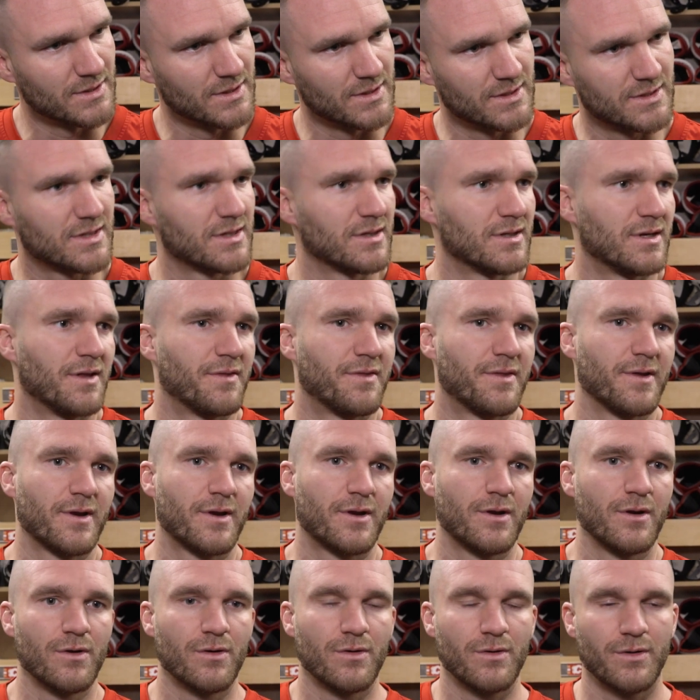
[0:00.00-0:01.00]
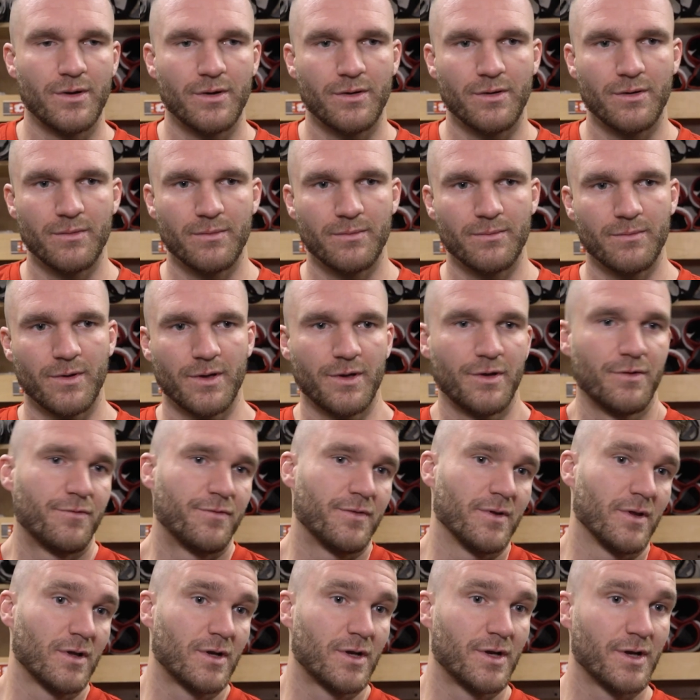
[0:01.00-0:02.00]
It's good. I think, you know, you
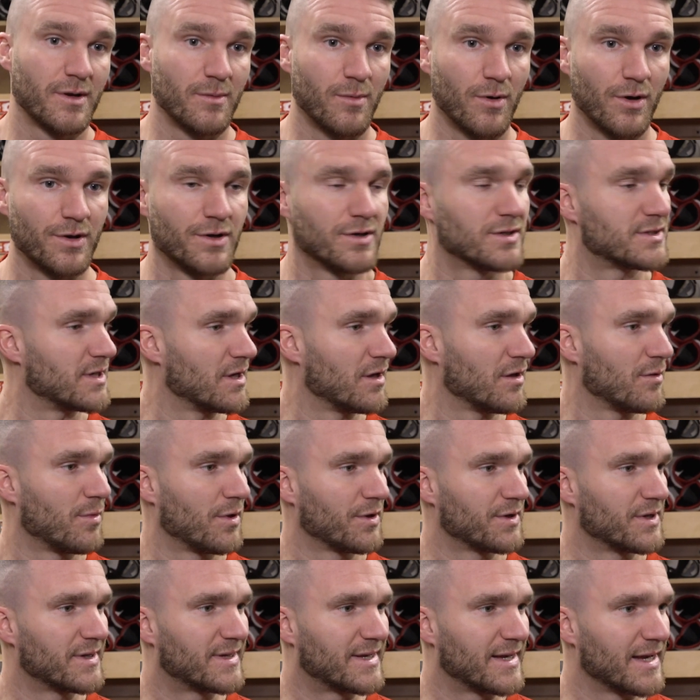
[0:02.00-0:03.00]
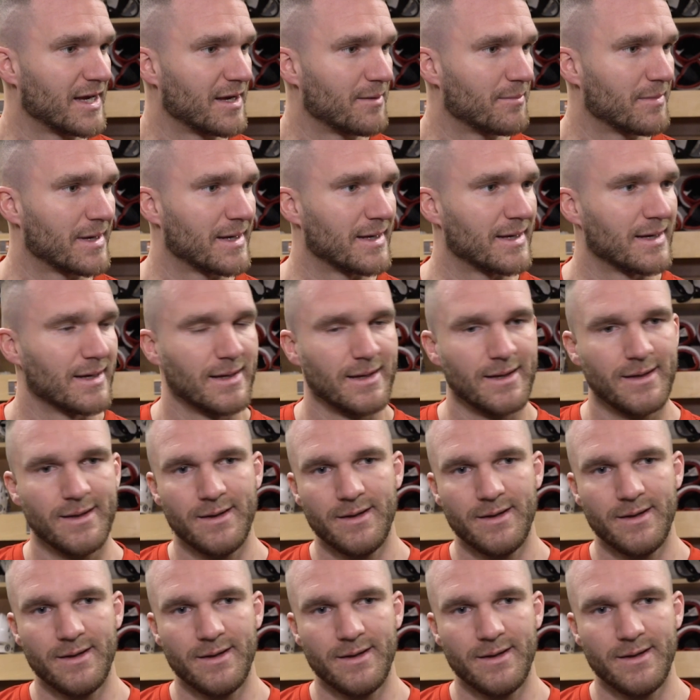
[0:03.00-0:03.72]
feel good about yourself, about the team, and,